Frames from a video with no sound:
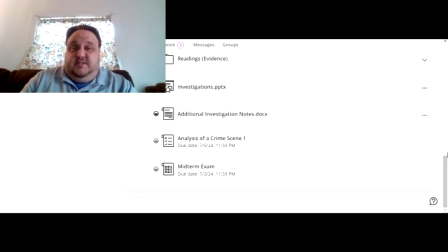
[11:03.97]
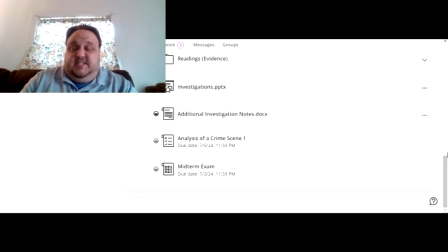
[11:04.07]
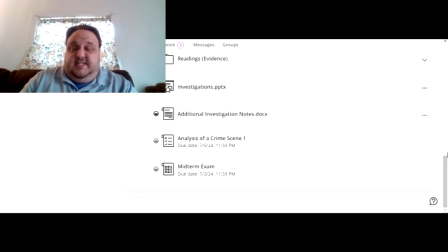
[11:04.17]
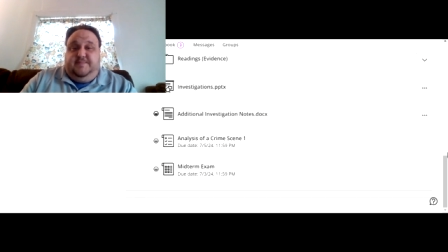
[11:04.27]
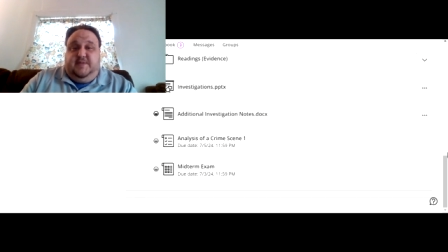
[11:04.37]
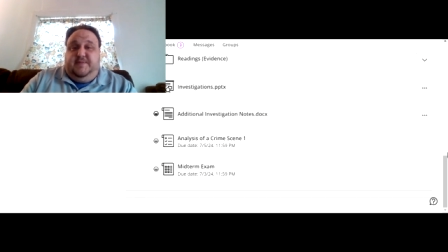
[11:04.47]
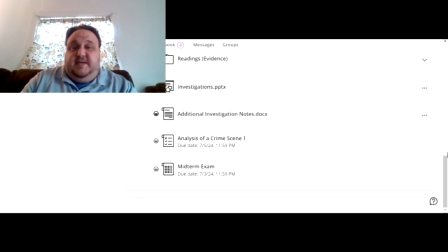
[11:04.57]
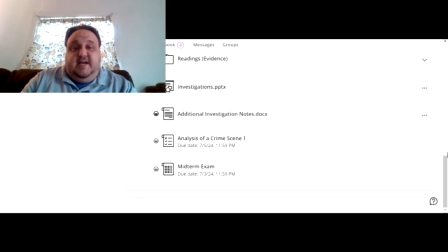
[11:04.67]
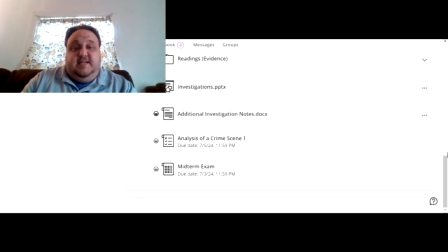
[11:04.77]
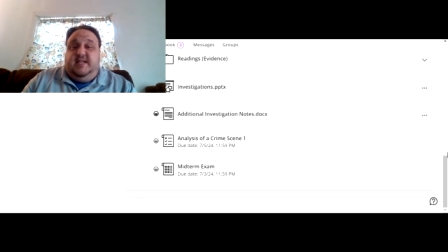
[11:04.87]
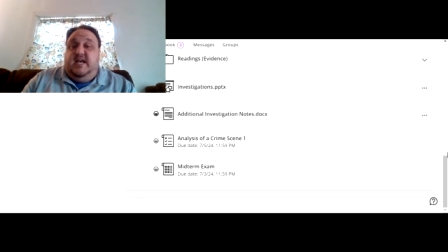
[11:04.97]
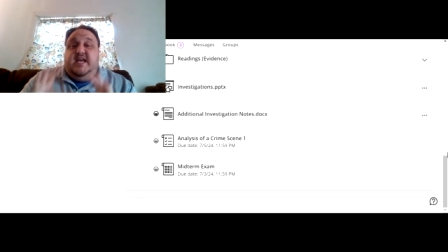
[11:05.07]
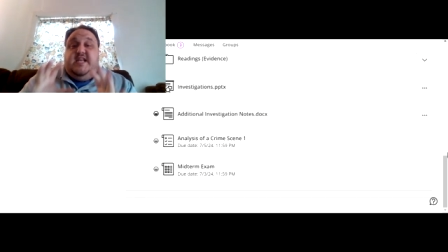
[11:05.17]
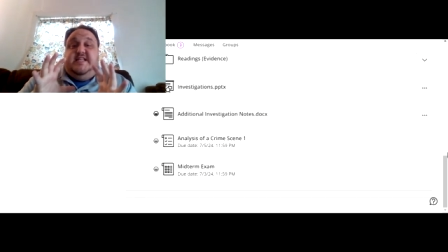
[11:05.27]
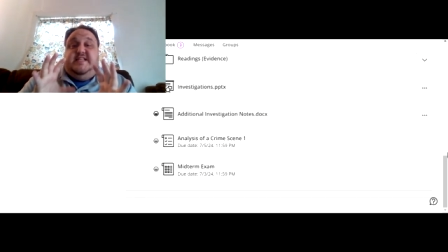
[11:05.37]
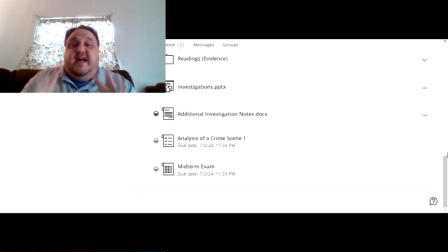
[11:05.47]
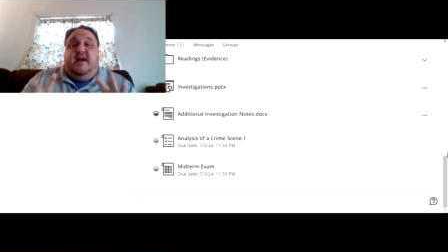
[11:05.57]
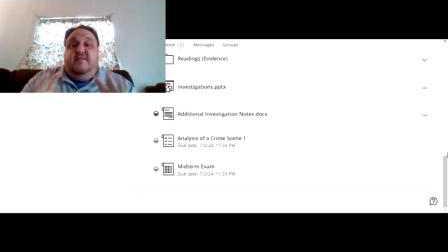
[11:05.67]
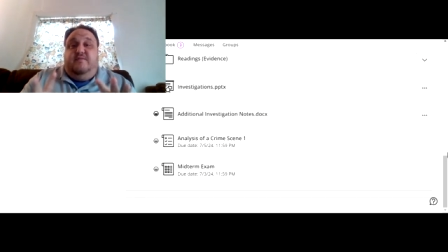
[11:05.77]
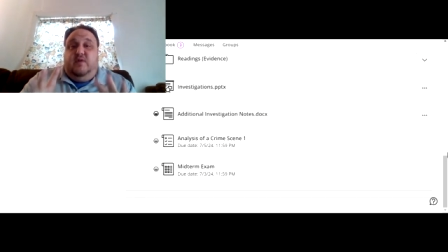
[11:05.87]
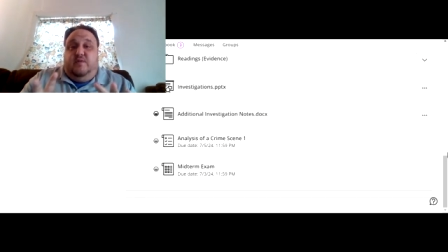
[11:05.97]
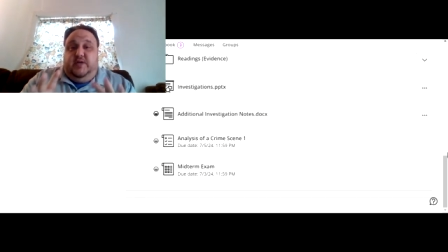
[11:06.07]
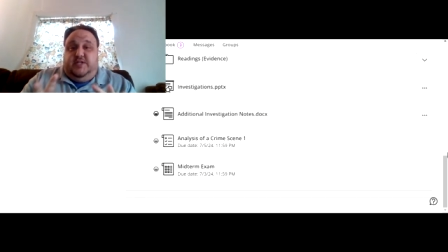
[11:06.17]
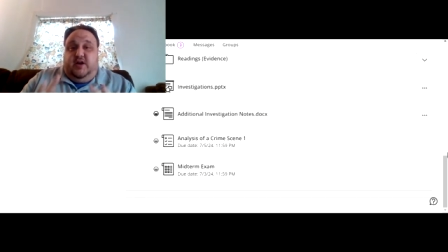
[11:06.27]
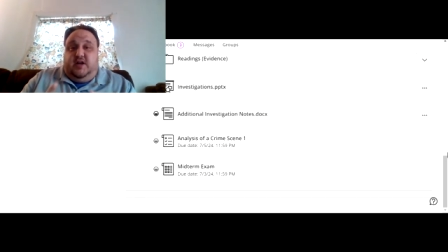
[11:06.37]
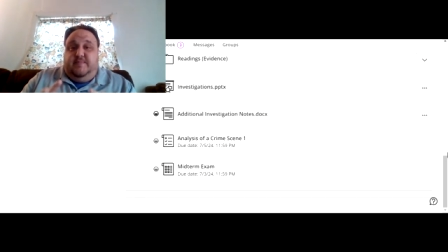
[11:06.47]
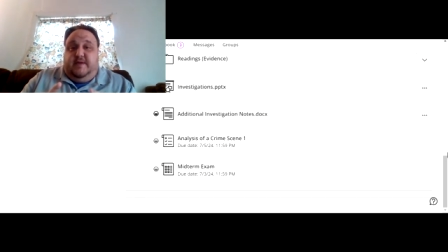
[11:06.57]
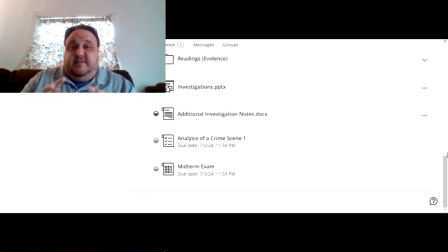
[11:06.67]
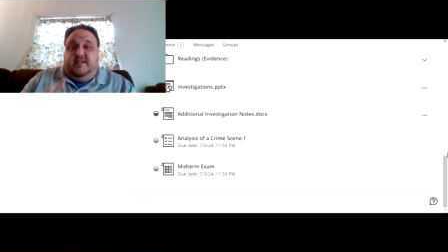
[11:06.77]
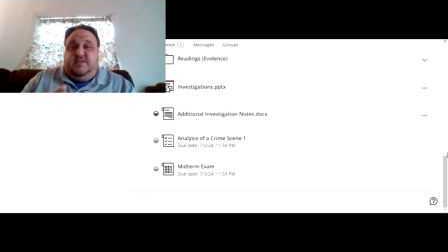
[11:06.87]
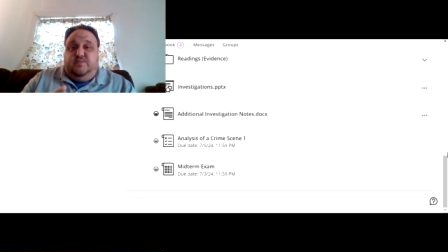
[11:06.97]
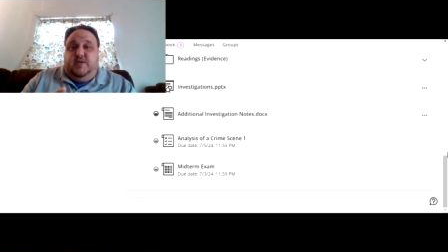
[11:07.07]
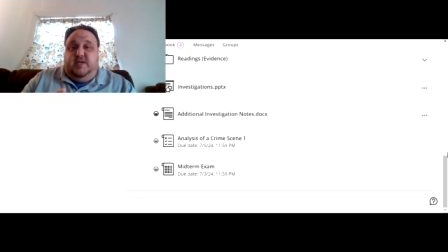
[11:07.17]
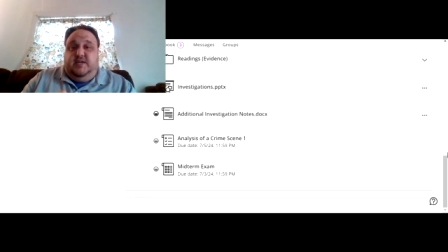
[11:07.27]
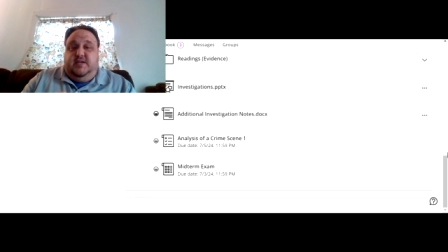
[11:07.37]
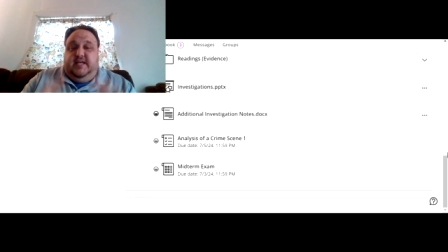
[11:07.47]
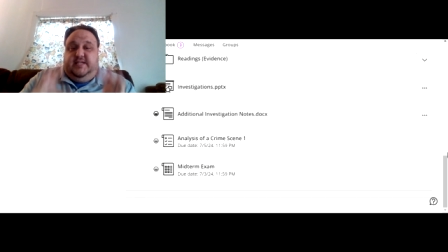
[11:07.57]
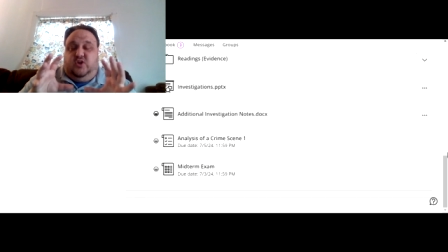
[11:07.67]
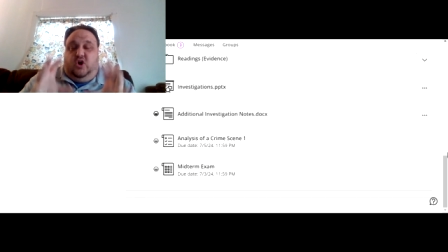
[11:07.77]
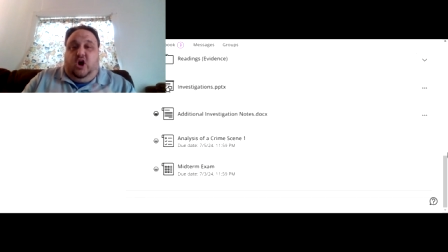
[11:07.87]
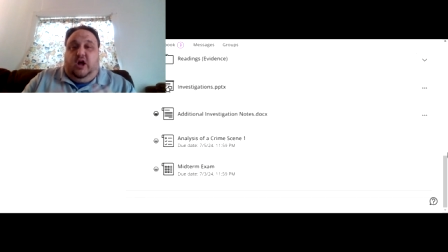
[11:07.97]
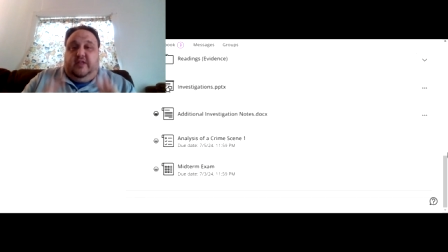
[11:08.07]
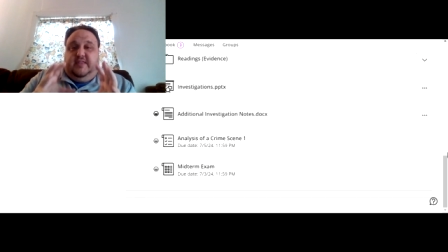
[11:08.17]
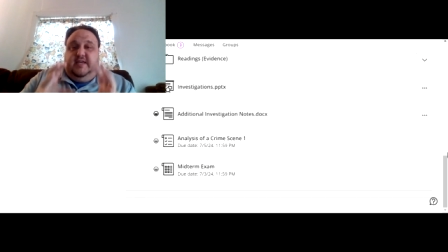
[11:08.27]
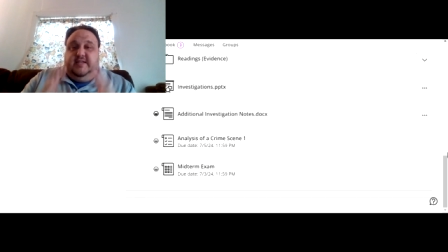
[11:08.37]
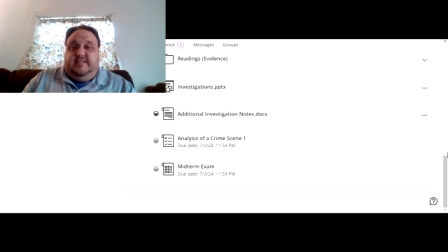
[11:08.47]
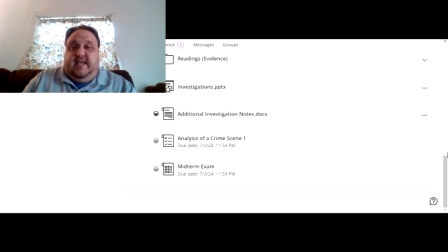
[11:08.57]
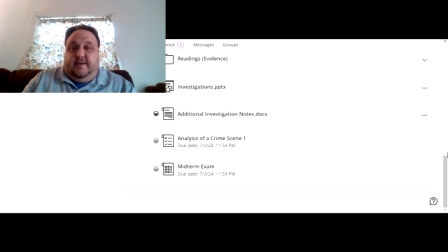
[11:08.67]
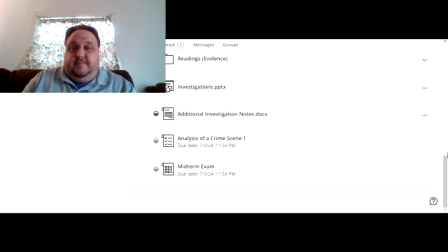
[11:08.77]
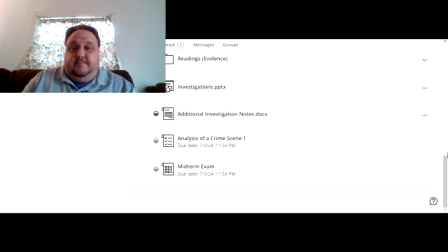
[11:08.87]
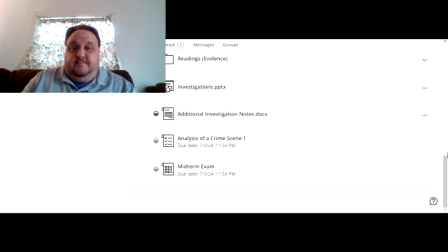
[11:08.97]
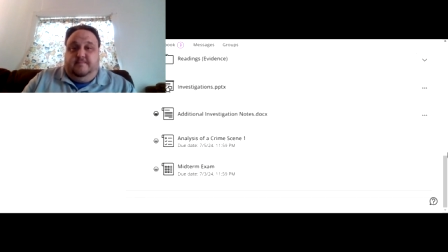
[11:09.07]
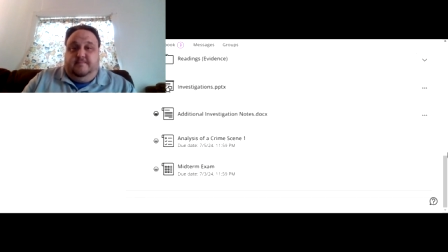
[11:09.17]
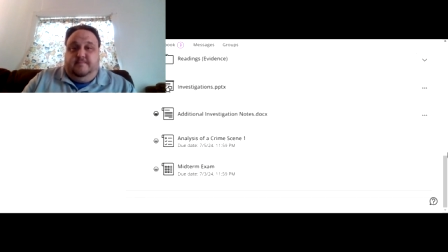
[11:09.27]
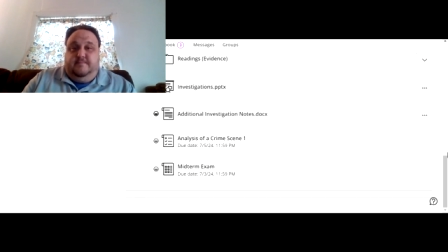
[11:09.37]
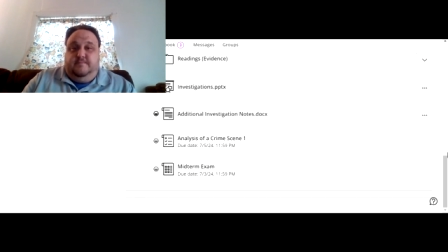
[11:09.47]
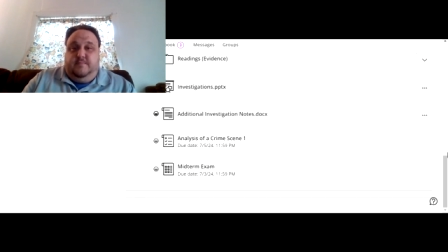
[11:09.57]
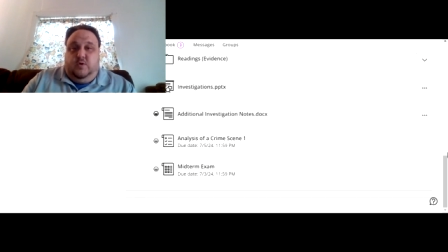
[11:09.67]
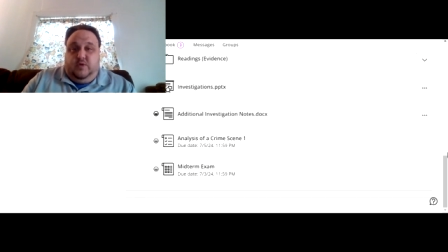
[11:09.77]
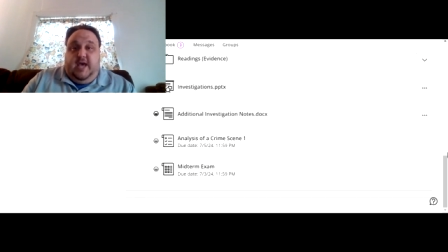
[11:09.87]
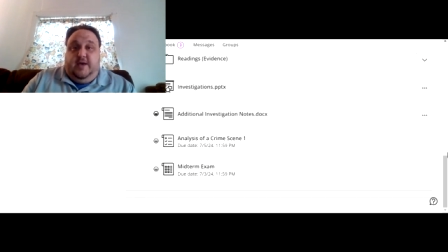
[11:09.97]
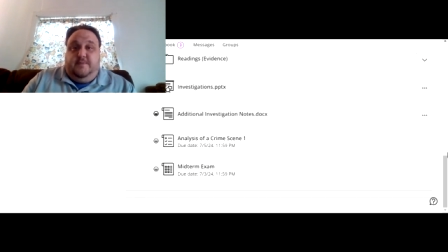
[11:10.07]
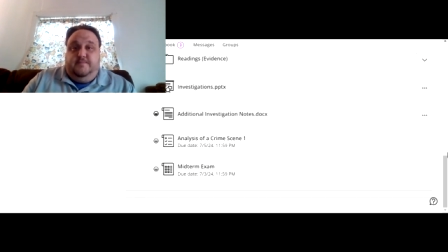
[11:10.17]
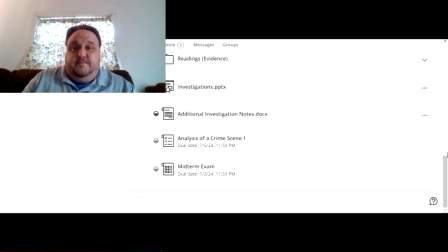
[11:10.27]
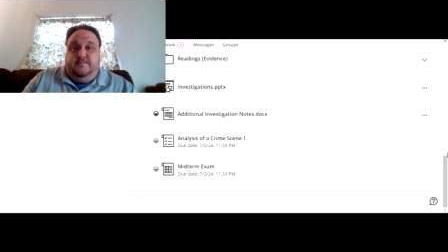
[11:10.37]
Simply because none of what we talk about this week is on the exam. Okay?